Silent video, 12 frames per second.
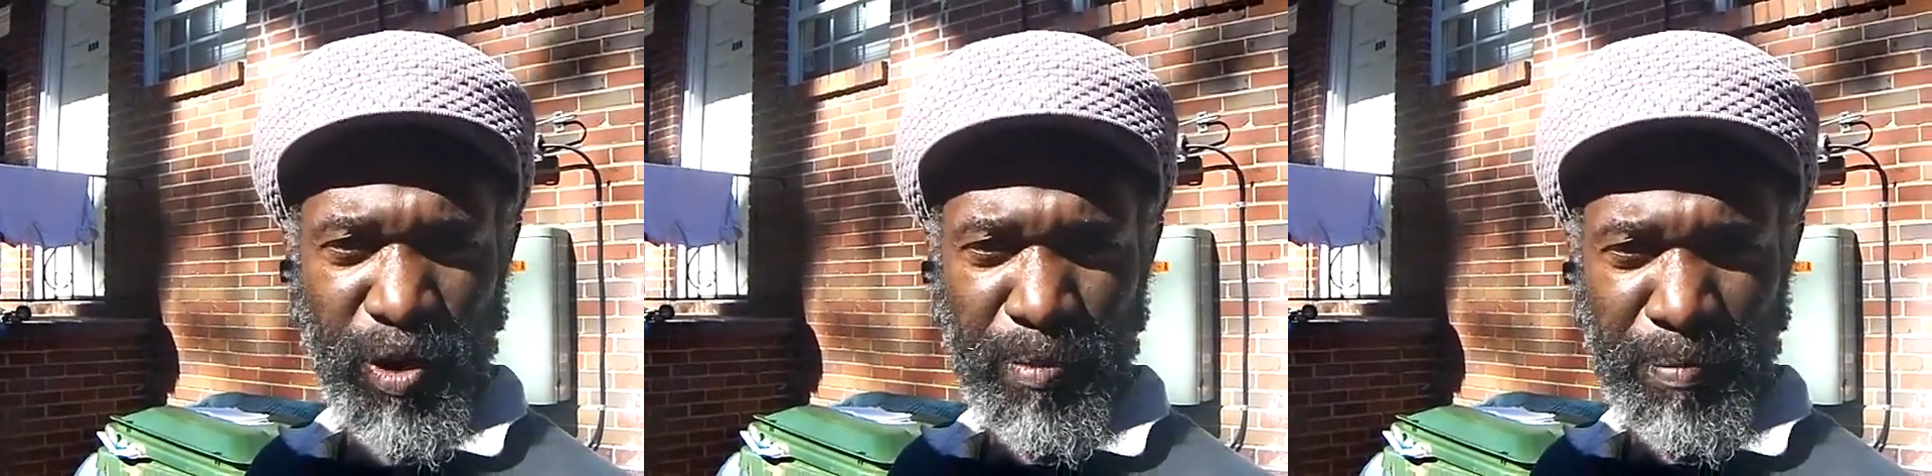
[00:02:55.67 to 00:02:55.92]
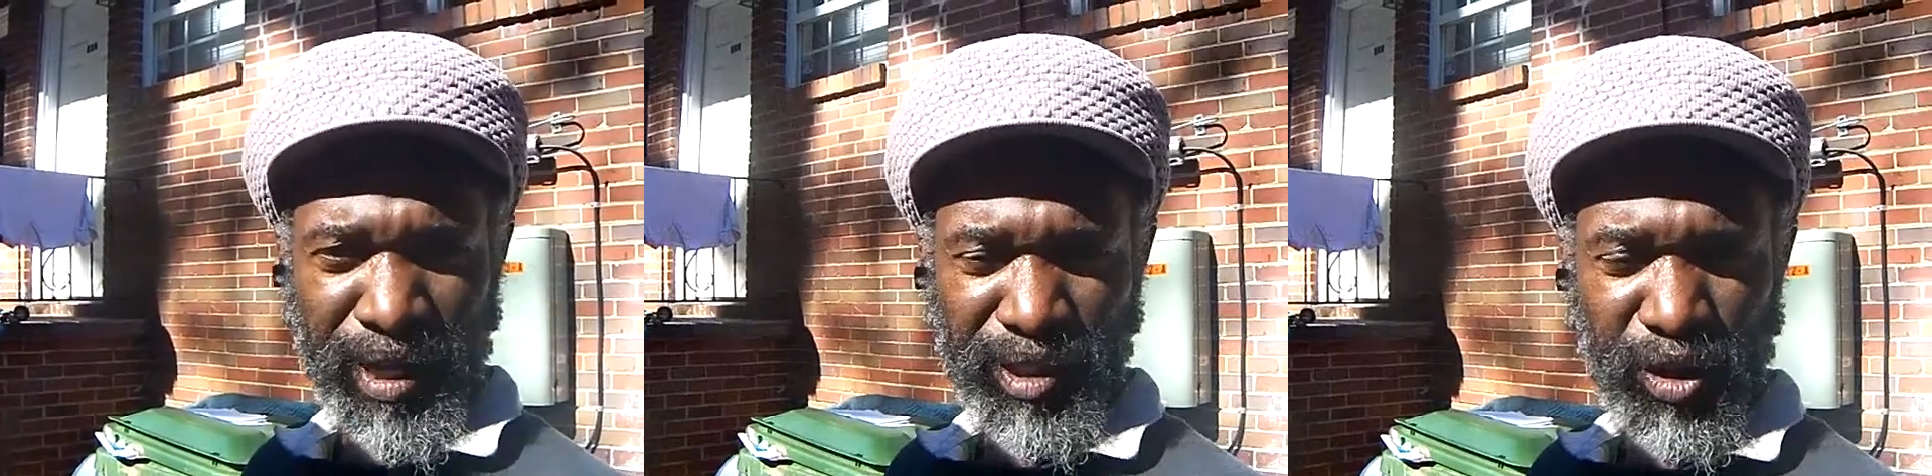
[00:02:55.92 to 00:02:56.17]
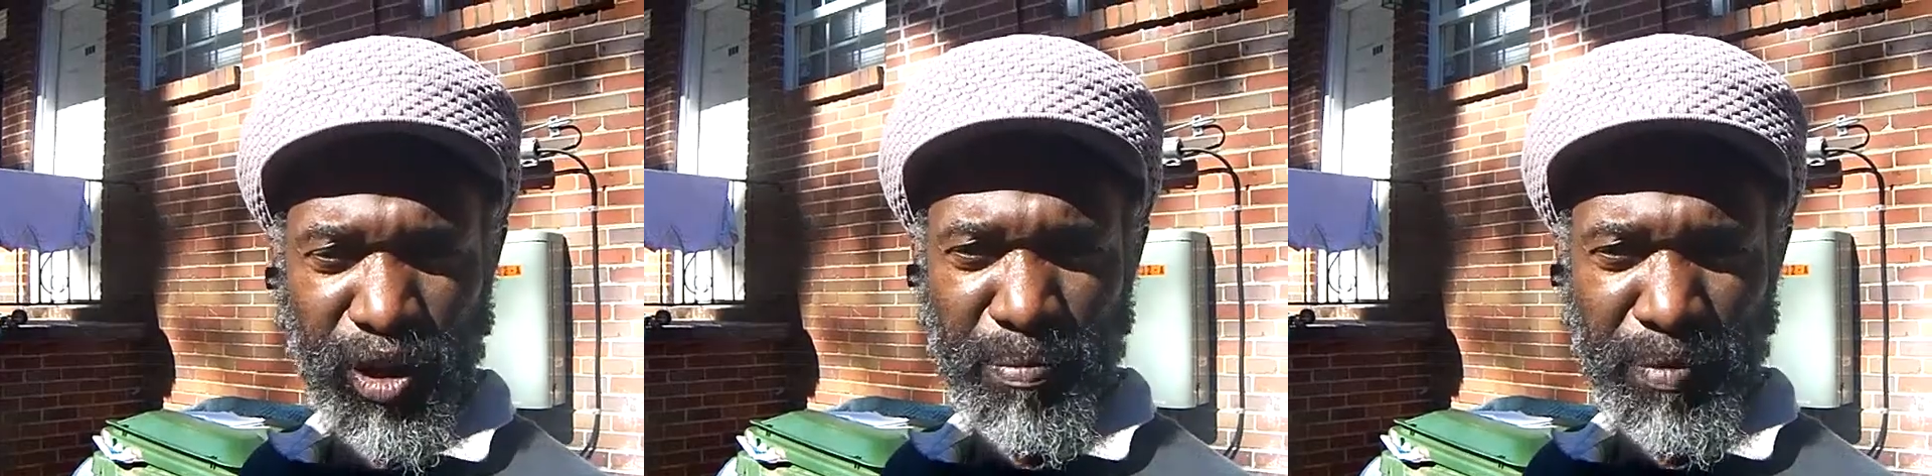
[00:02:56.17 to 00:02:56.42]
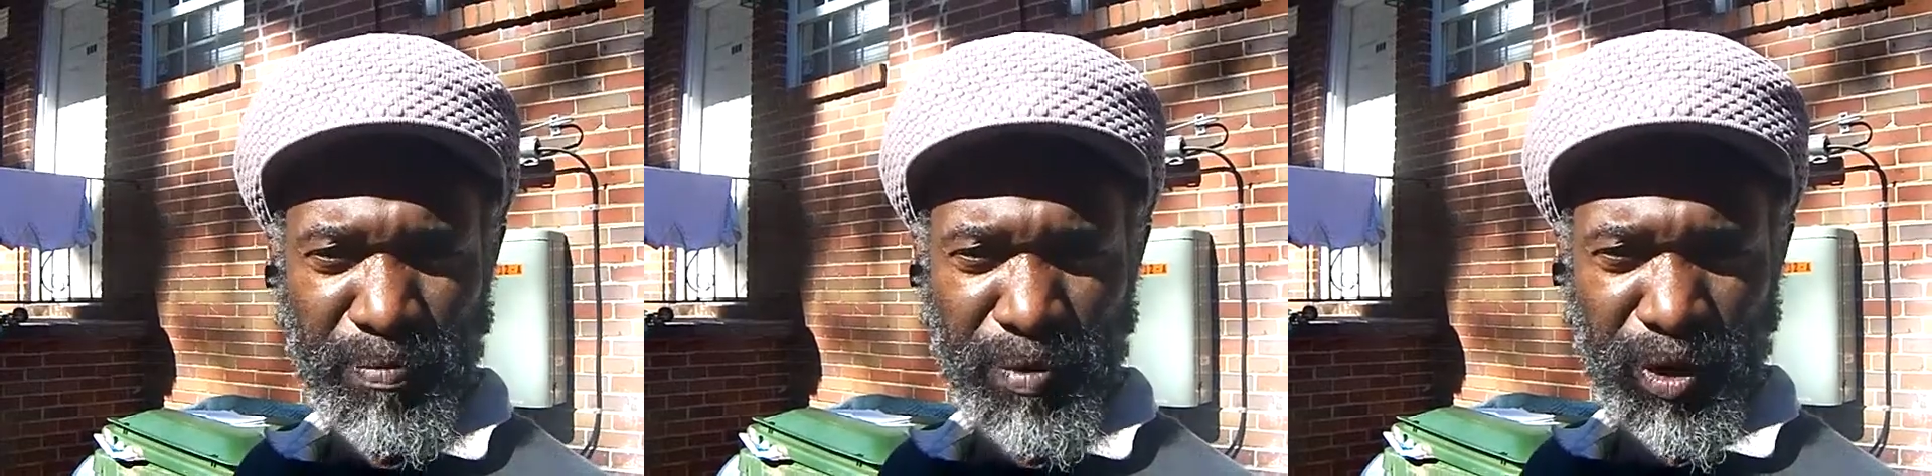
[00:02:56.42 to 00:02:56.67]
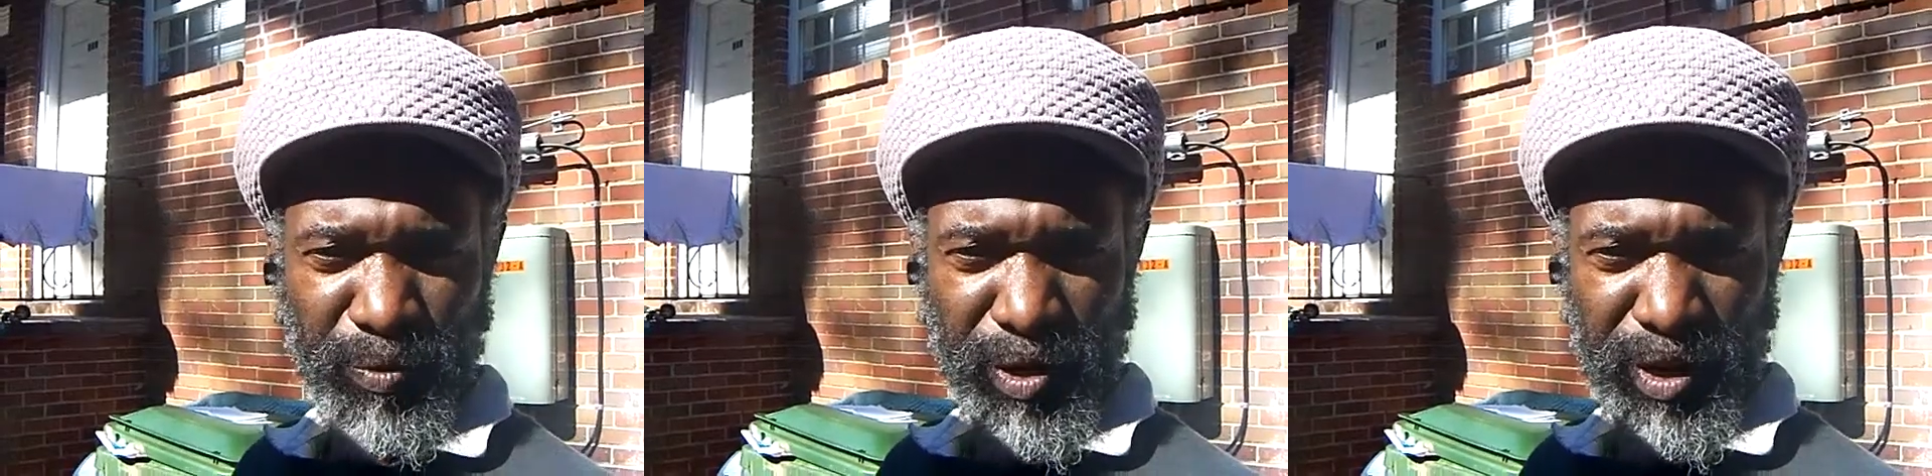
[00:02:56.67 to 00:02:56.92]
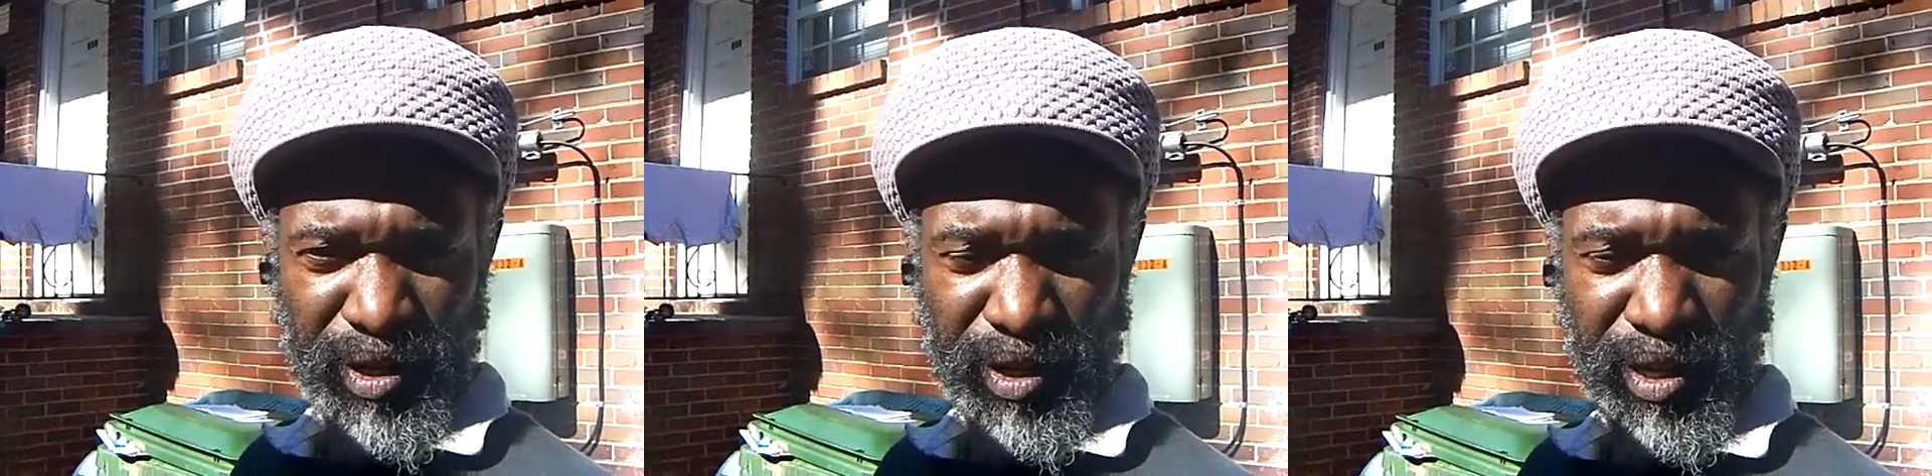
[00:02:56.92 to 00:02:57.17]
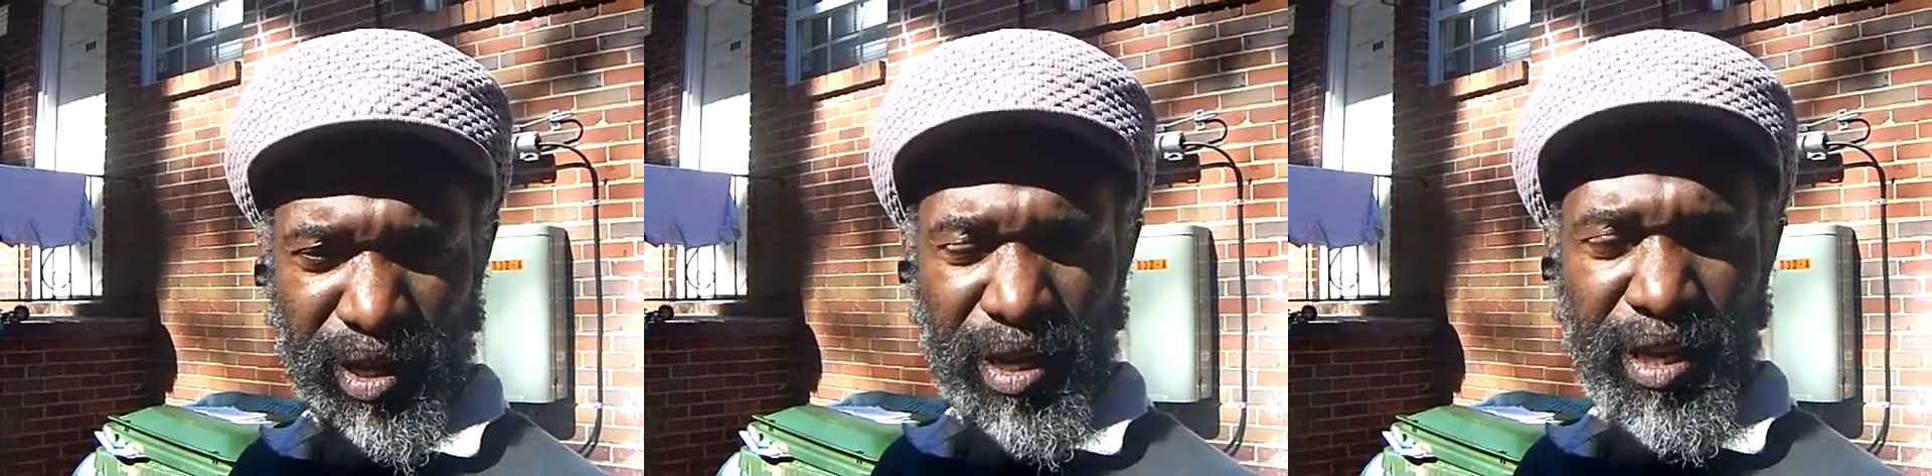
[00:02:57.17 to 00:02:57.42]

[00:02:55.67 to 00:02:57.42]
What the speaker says: or what makes an automobile run,